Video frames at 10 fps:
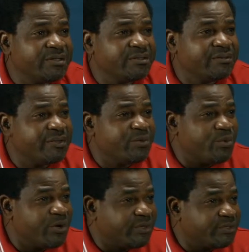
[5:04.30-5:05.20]
the
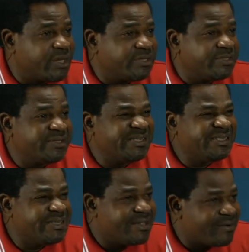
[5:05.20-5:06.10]
one that is
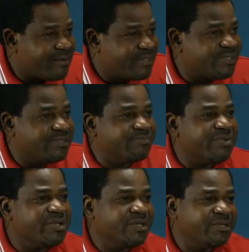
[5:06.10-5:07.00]
nearest in
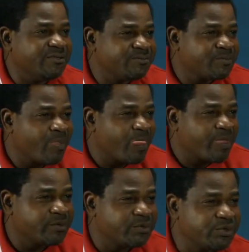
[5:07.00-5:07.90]
meaning
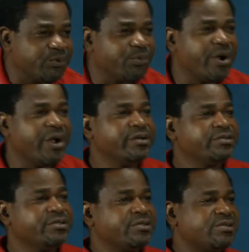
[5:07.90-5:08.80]
to the word
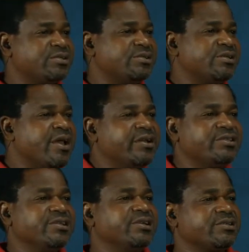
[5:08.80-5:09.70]
in
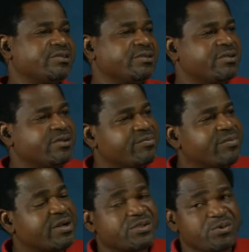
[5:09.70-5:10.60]
italics,
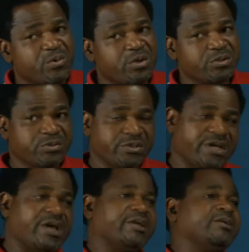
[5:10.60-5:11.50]
numbers 1 to 10.